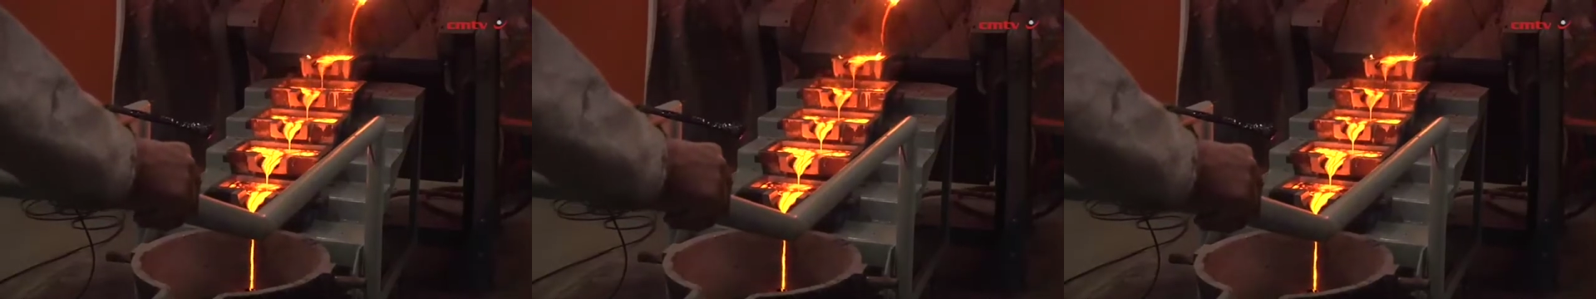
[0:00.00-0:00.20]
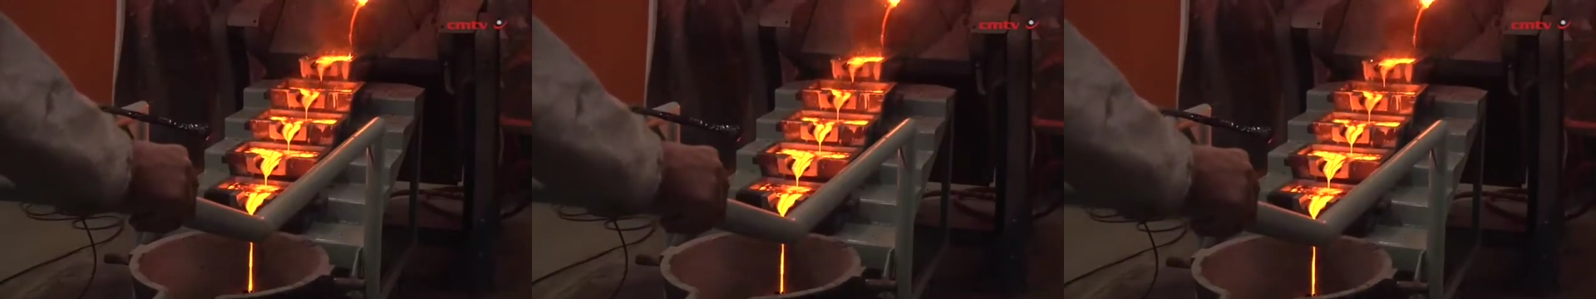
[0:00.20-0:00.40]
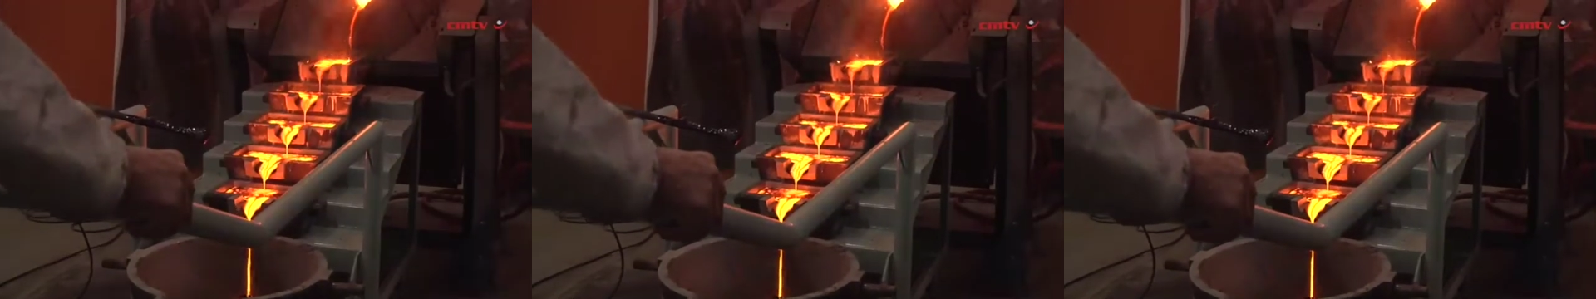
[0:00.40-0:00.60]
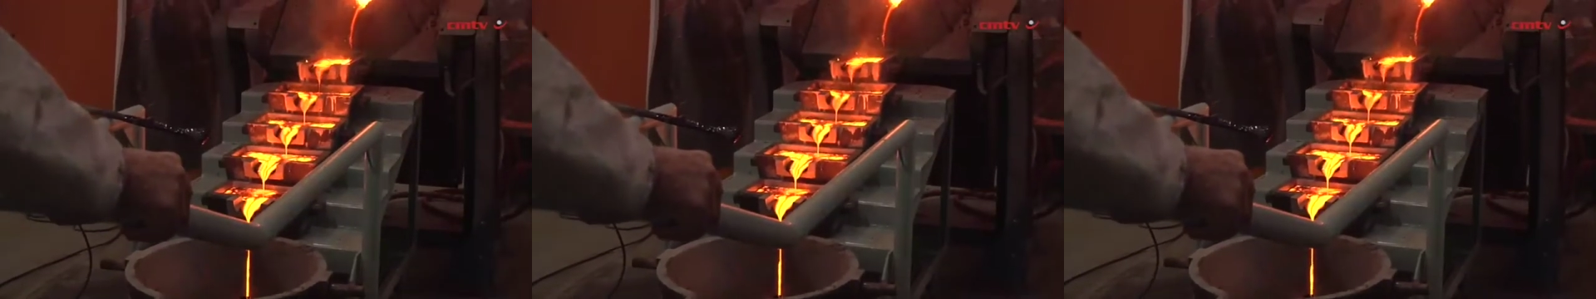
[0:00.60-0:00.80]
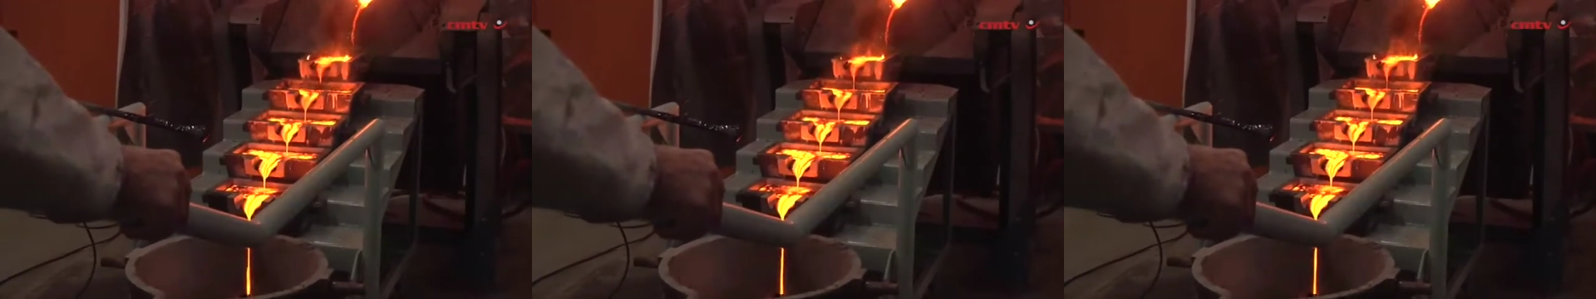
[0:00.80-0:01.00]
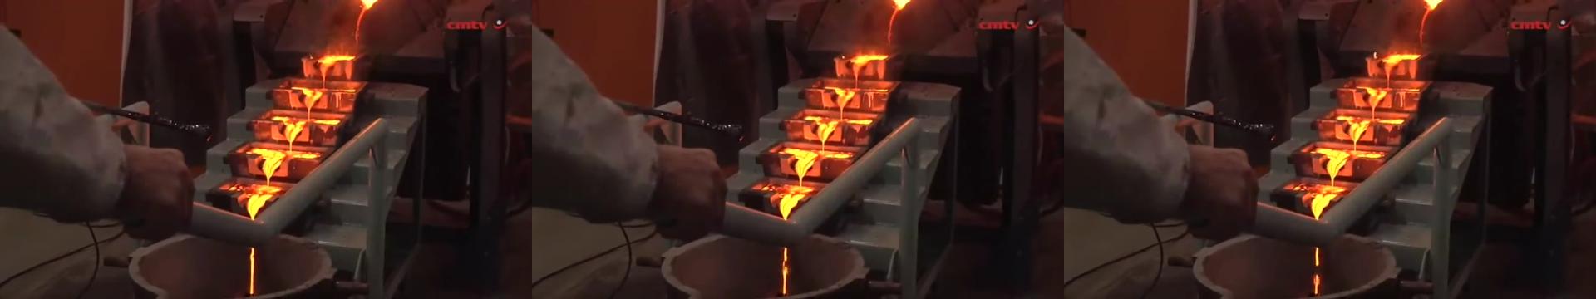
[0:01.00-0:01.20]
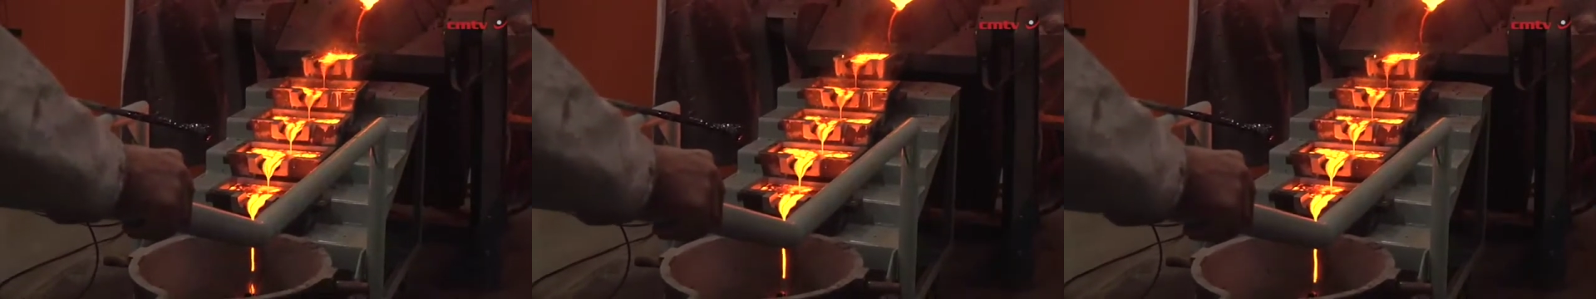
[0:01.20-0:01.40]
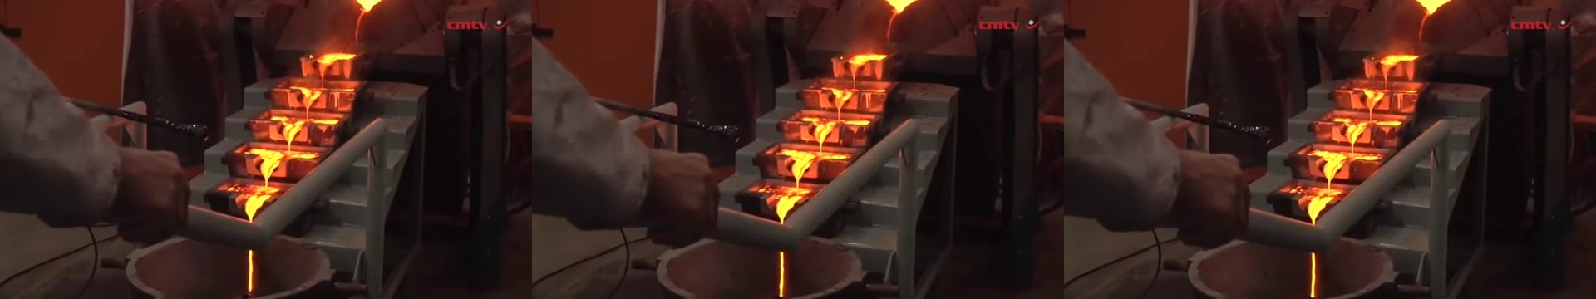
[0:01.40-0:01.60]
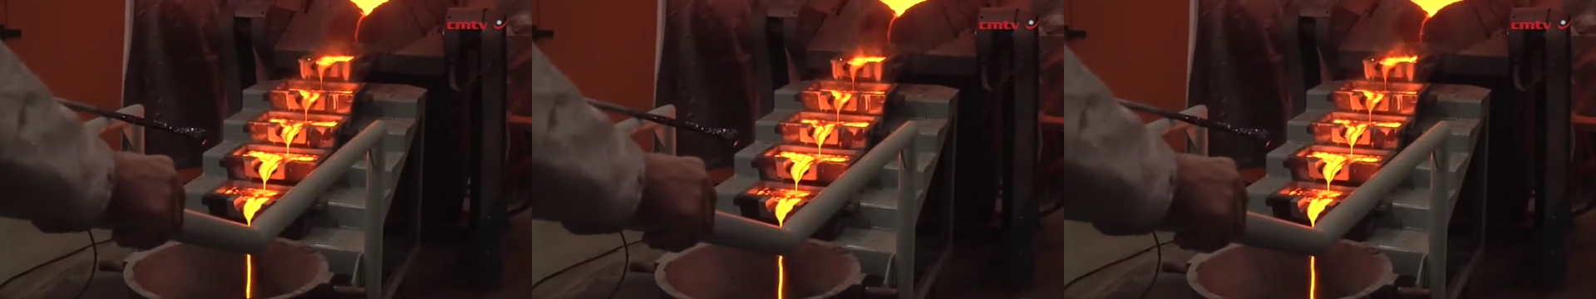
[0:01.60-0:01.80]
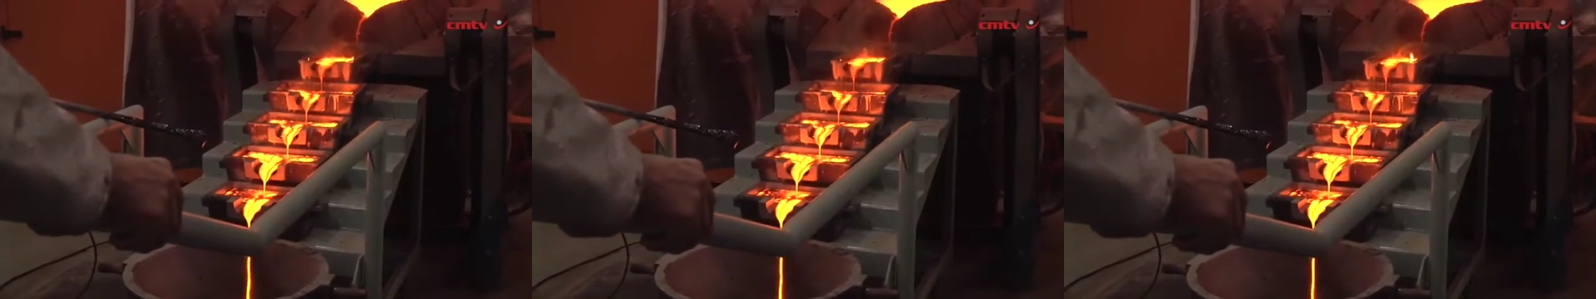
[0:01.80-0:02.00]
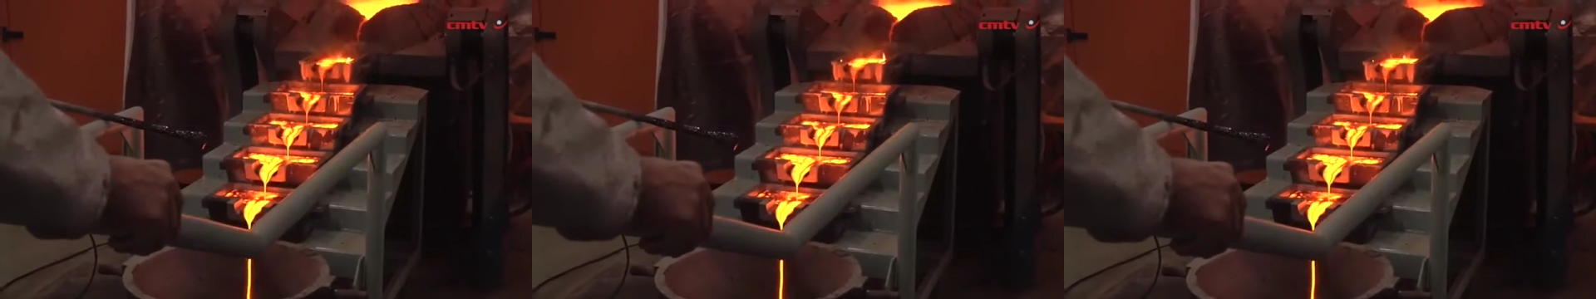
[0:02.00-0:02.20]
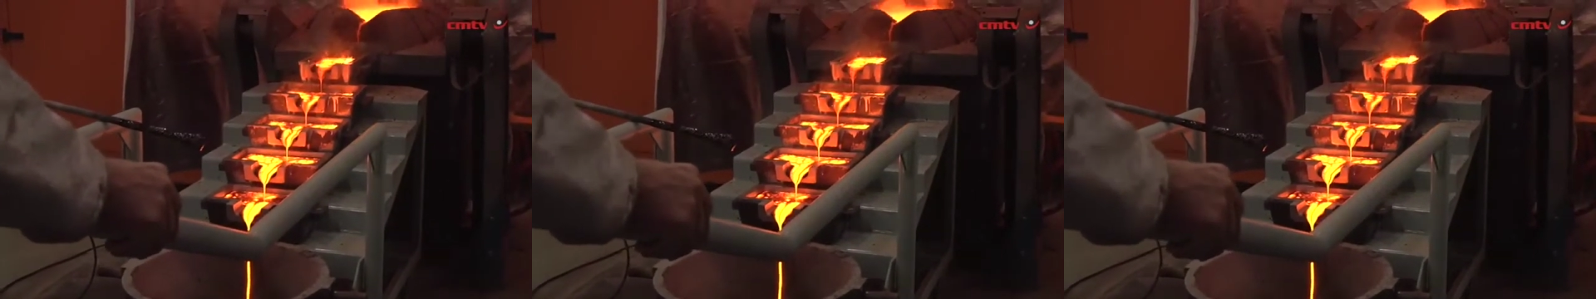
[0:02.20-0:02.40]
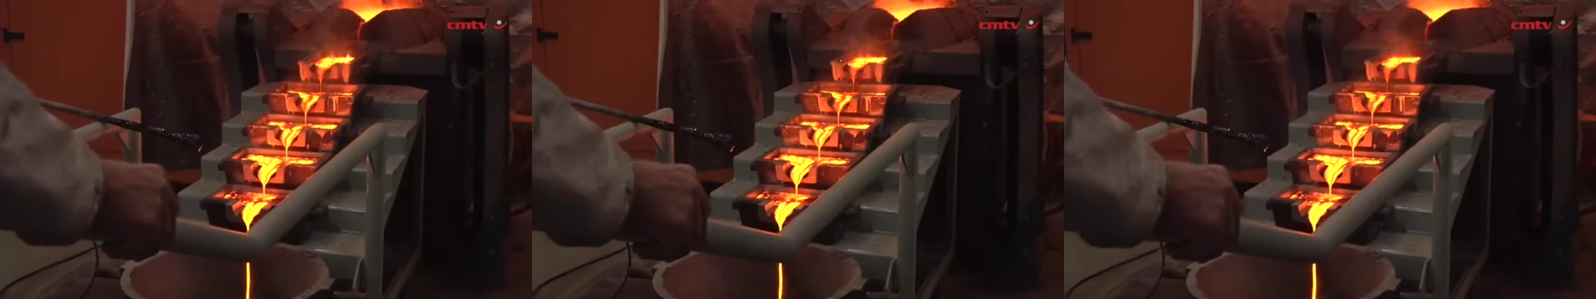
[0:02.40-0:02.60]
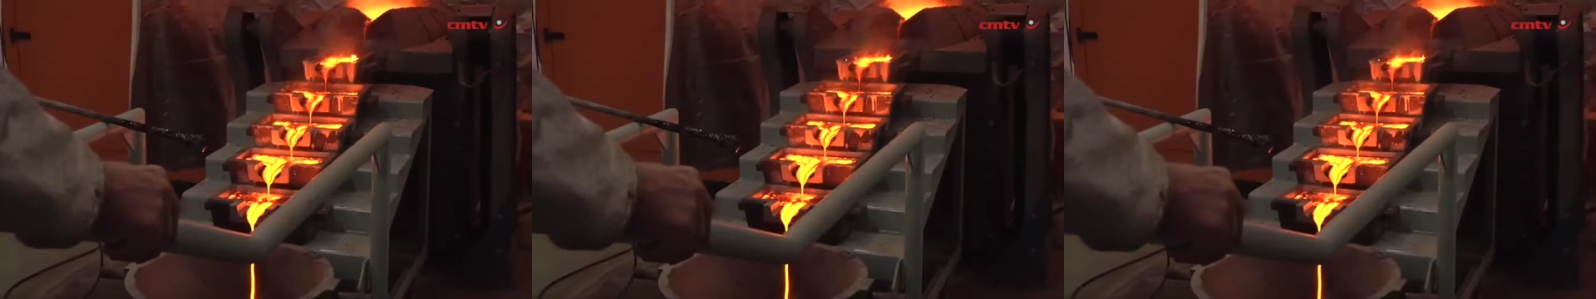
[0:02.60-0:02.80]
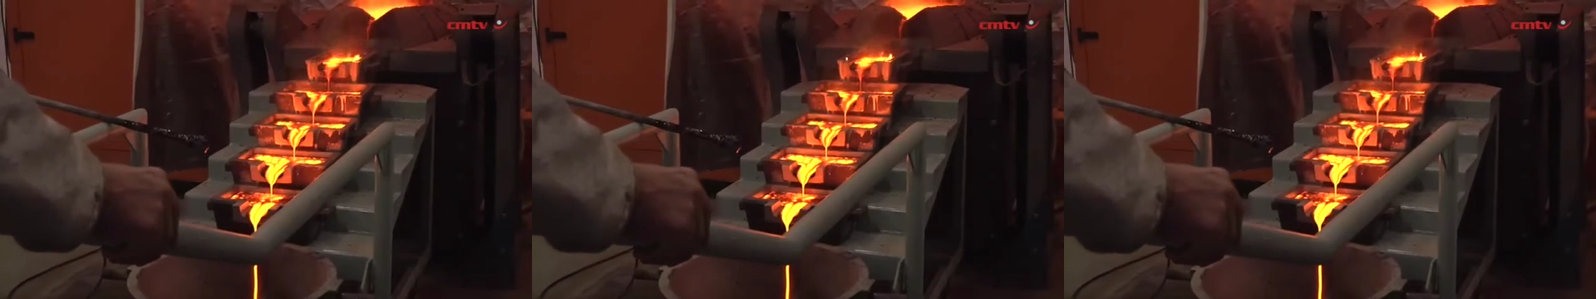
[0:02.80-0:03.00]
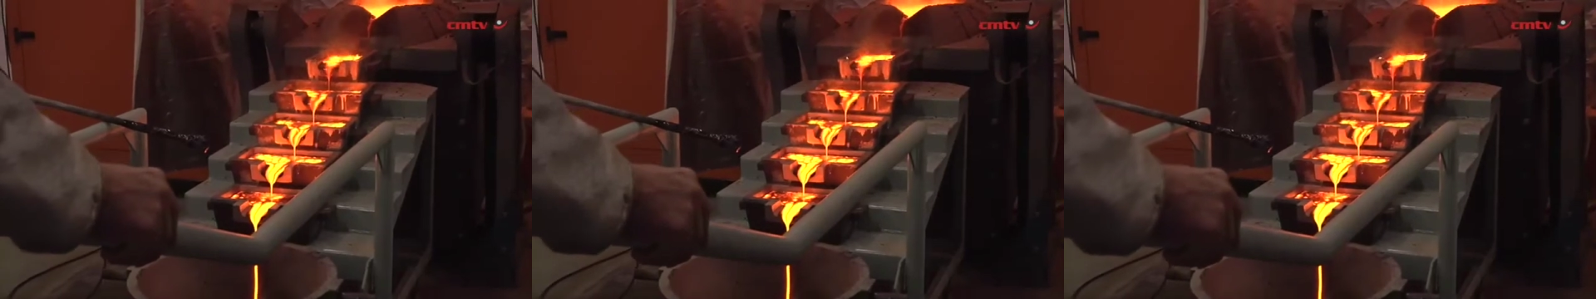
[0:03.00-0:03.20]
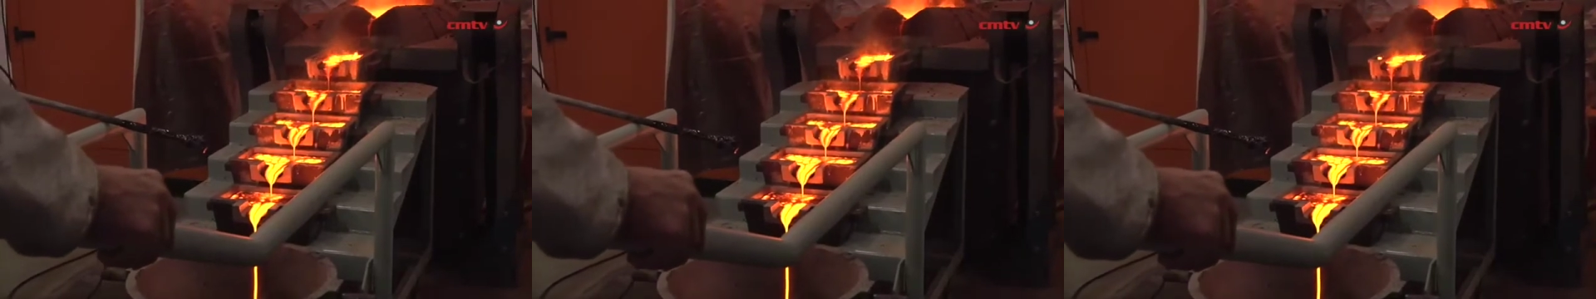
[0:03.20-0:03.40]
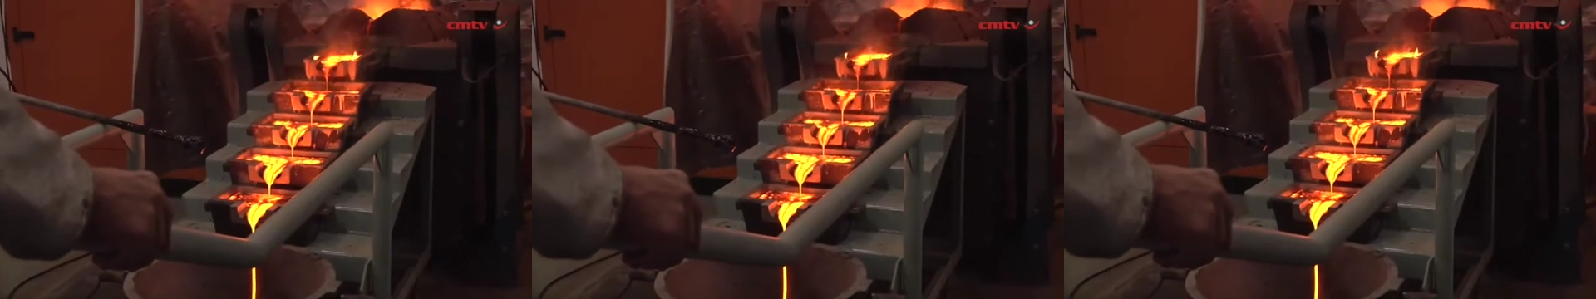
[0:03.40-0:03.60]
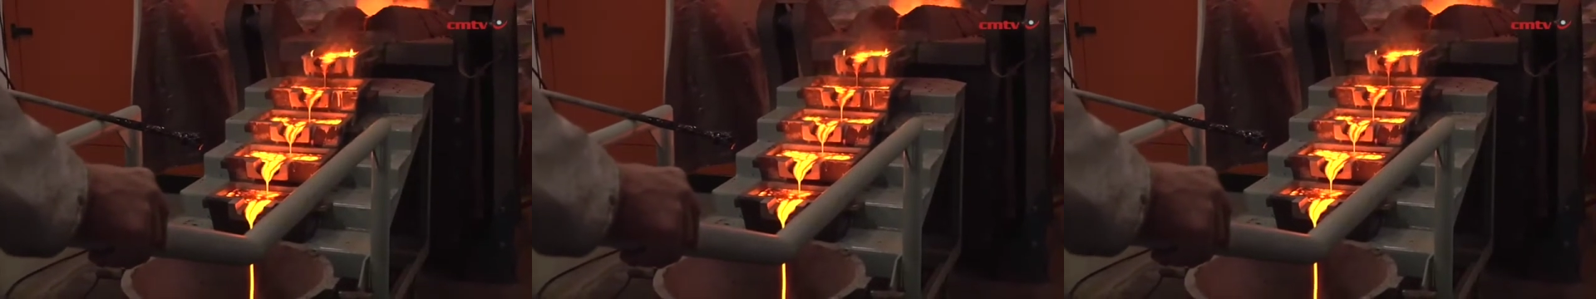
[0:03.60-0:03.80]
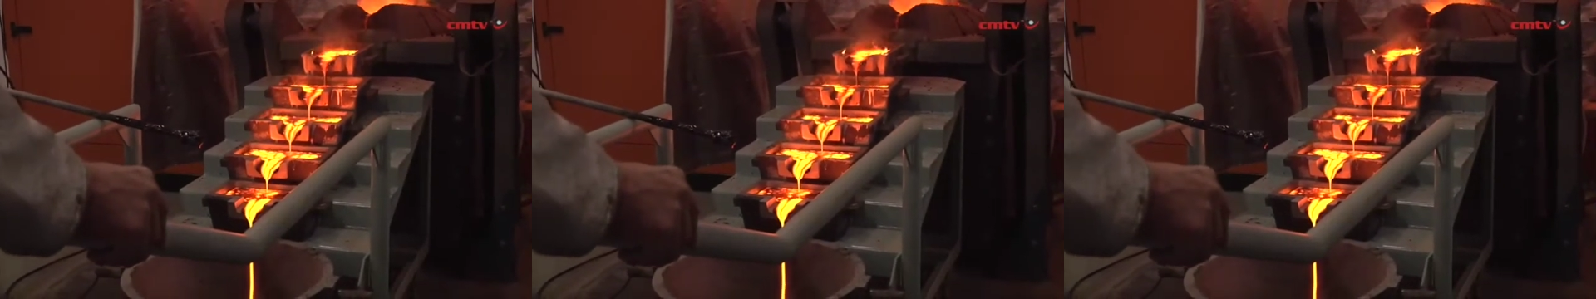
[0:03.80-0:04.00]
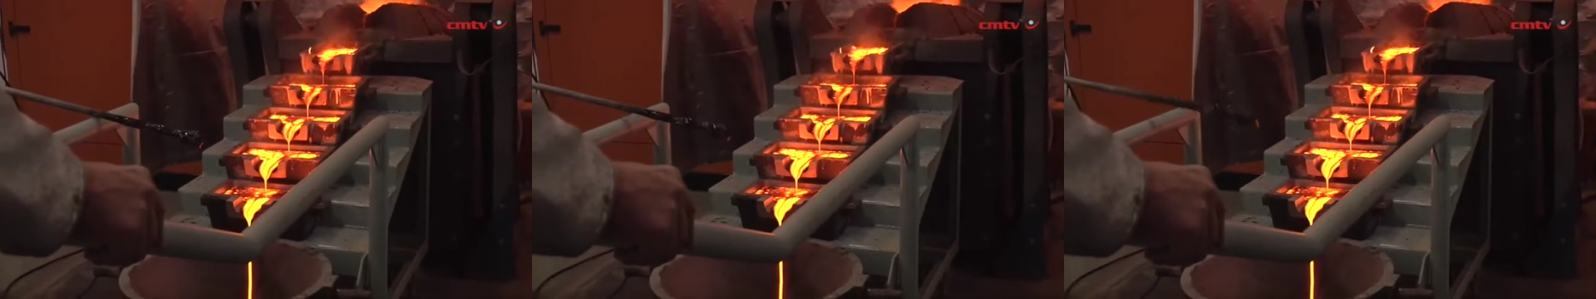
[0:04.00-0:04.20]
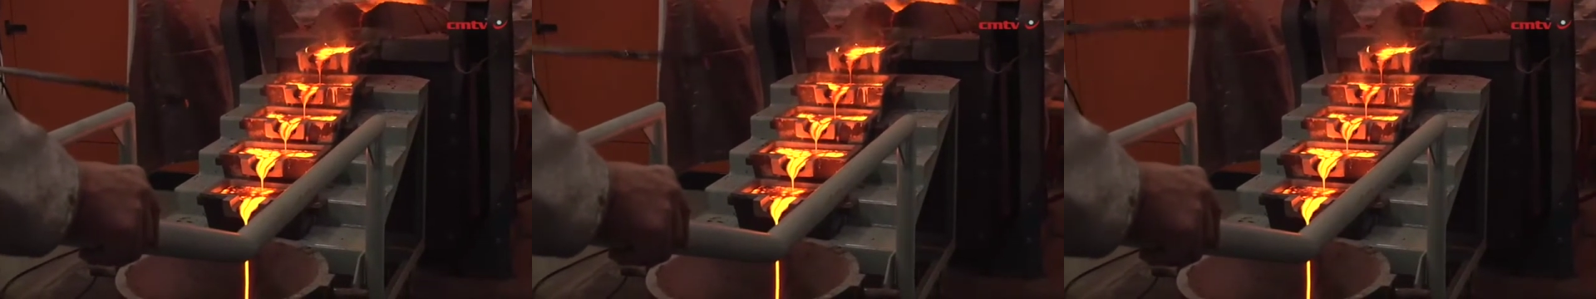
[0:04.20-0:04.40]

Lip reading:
No face is visible, so there are no lips to read.